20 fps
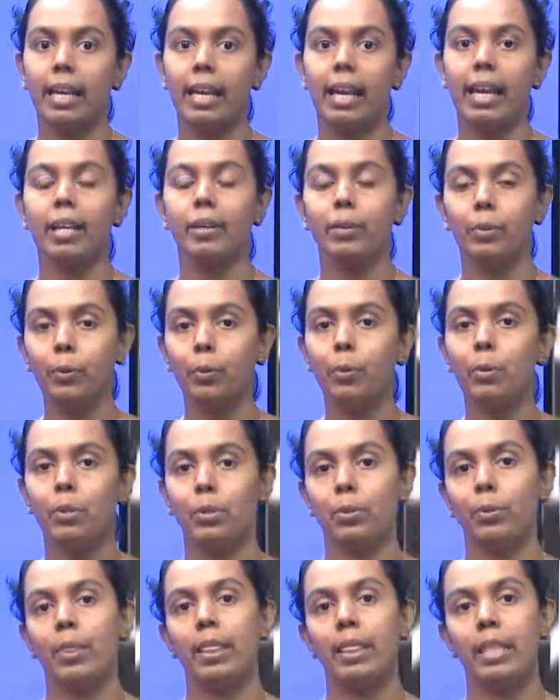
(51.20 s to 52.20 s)
and
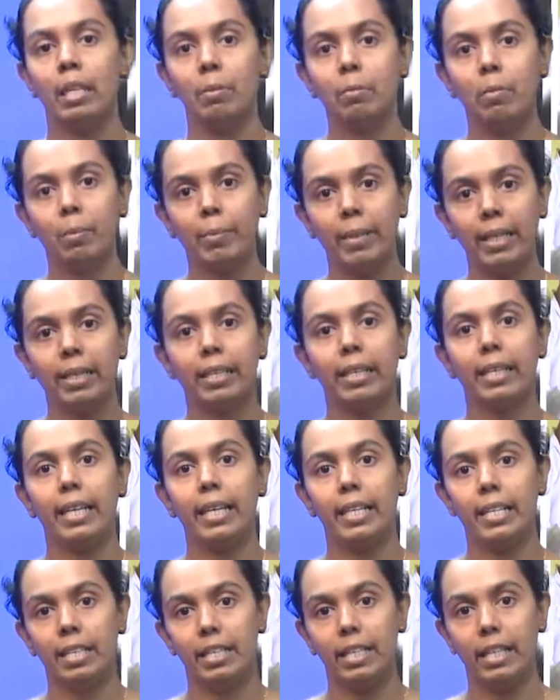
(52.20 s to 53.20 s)
also thermometer
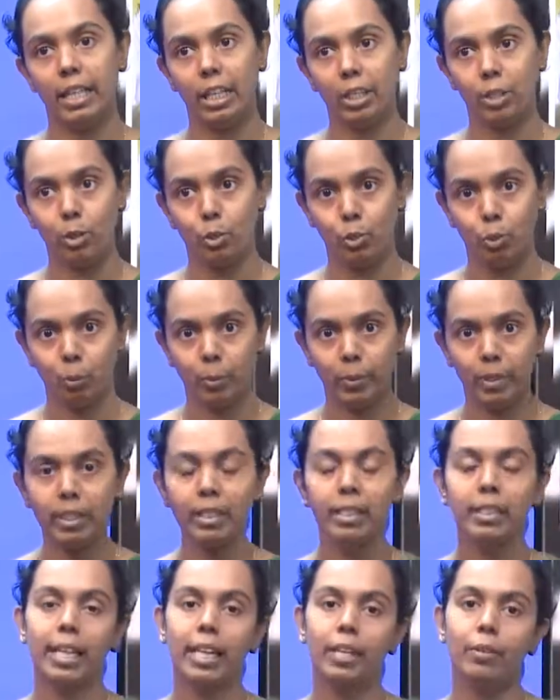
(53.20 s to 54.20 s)
is the
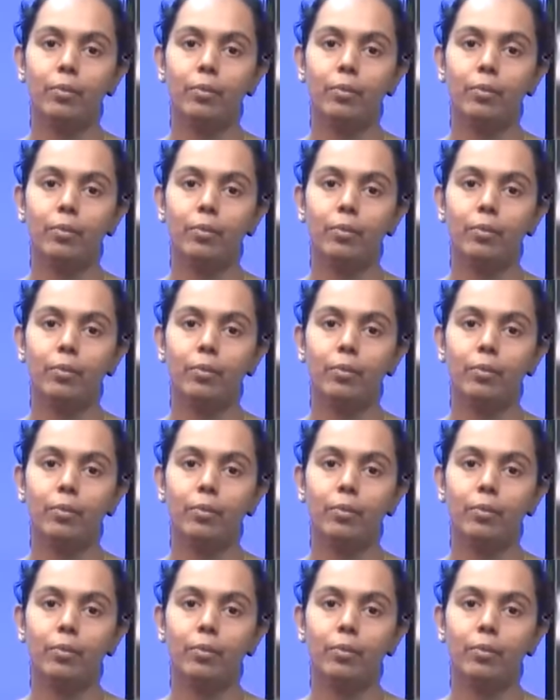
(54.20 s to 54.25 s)
instrument that